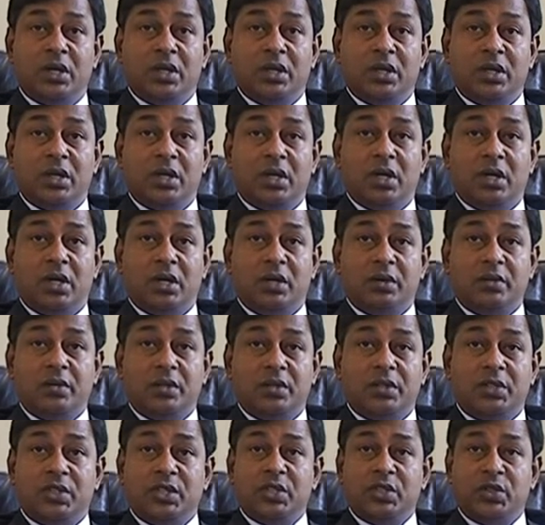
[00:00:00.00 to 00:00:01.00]
the
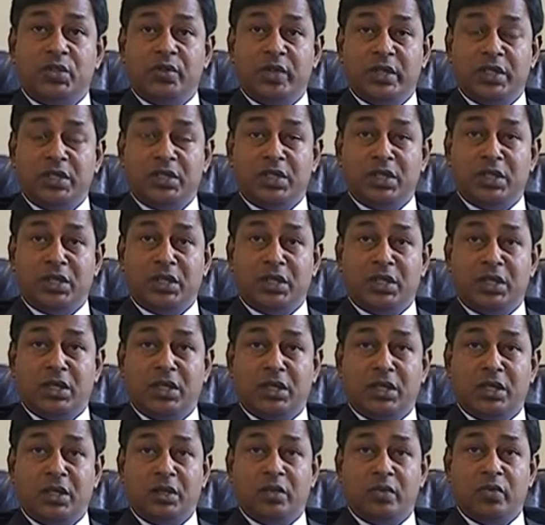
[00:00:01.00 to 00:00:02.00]

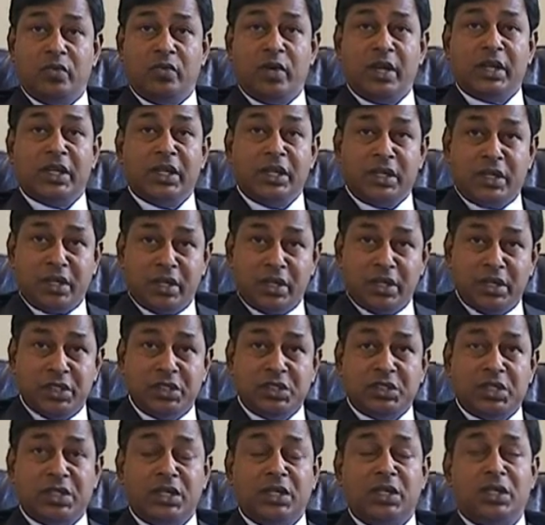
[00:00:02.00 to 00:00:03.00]
situation, working
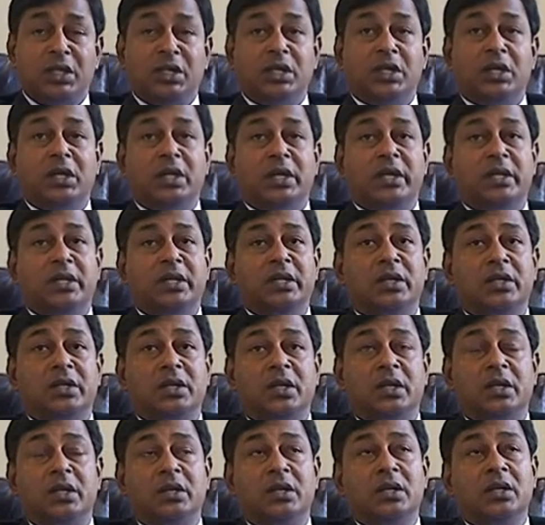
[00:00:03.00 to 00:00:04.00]
condition,
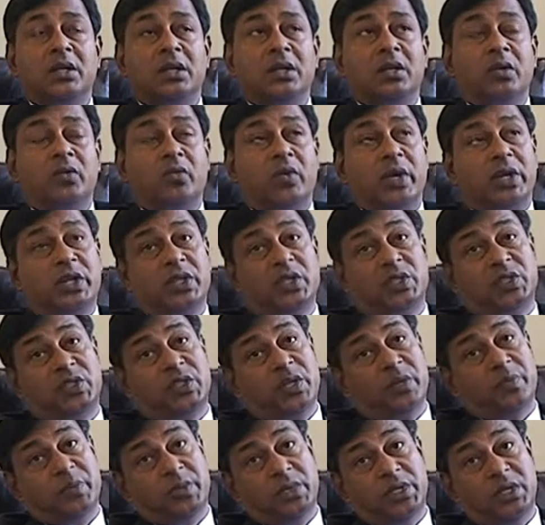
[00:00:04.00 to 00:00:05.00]
and worker
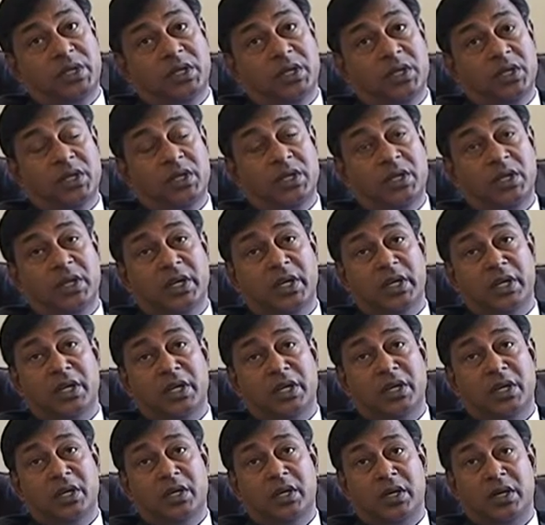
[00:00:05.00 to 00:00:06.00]
safety
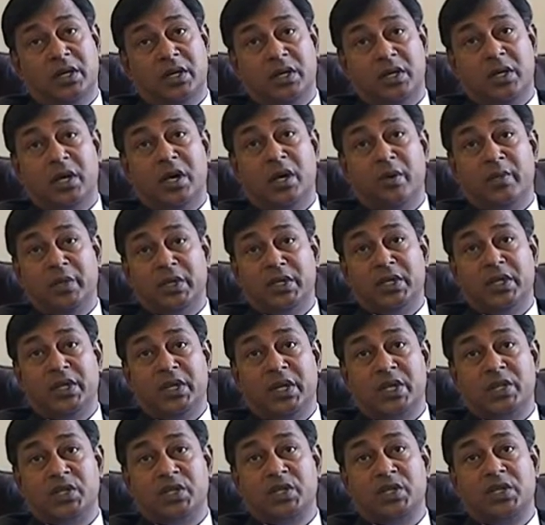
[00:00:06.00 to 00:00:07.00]
in garment
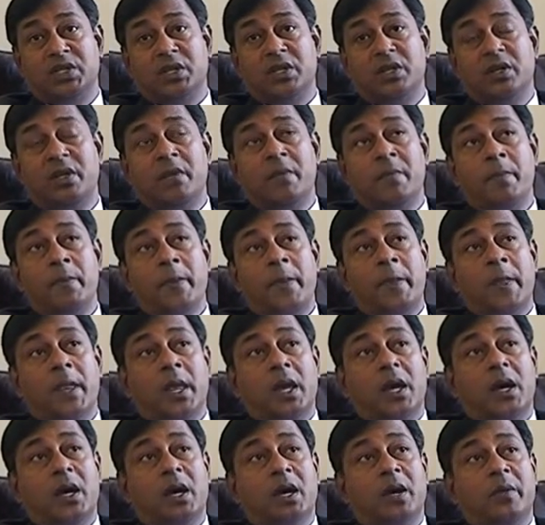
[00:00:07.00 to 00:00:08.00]
industry.
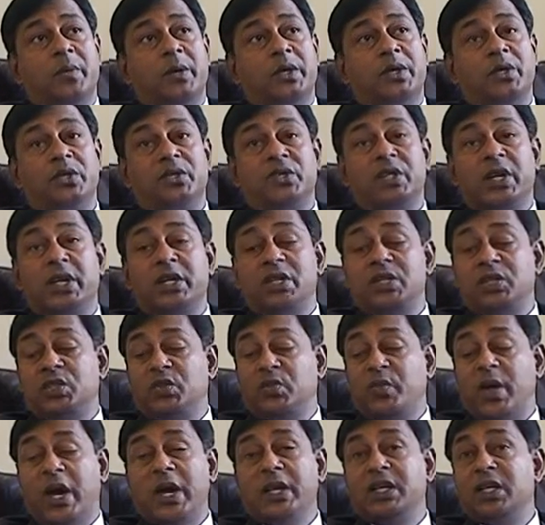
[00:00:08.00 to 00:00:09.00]
Because that
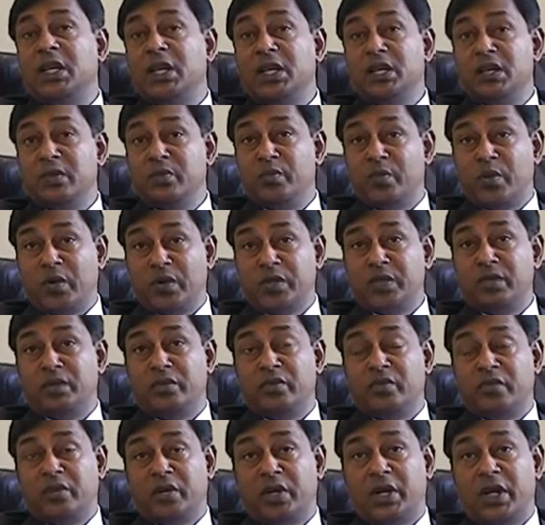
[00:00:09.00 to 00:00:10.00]
is vitally
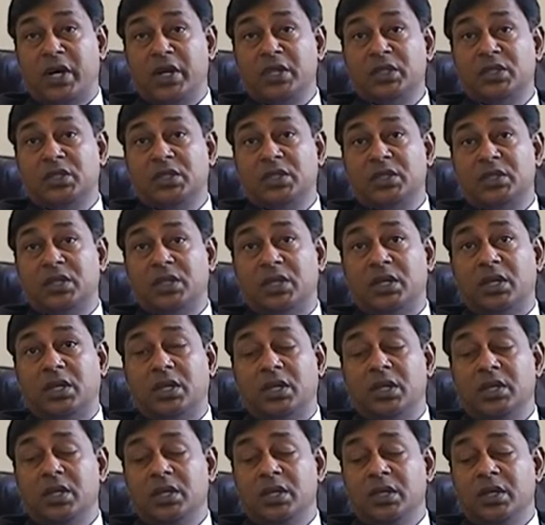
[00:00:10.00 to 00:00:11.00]
important for us
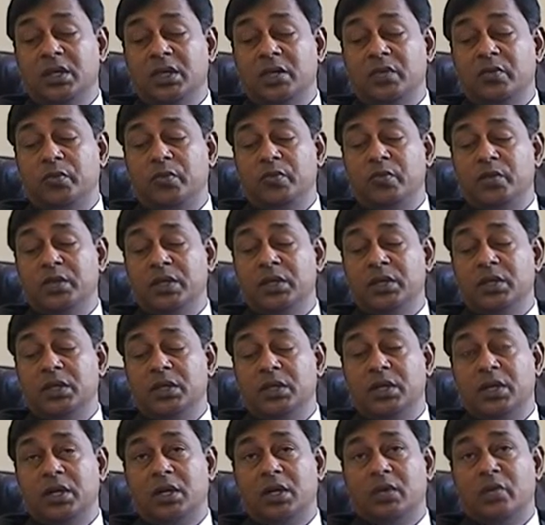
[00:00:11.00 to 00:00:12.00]
if
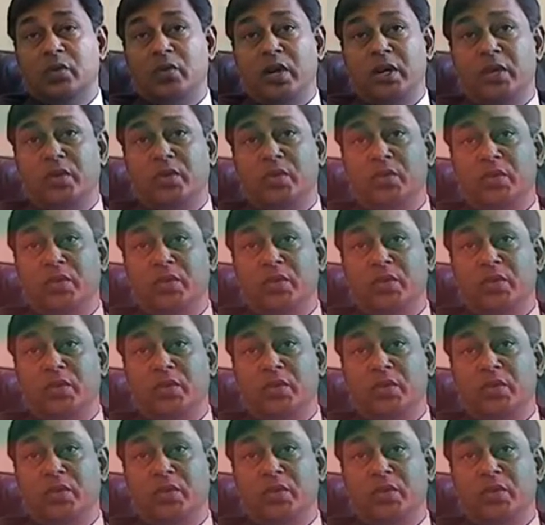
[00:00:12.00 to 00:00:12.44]
we want to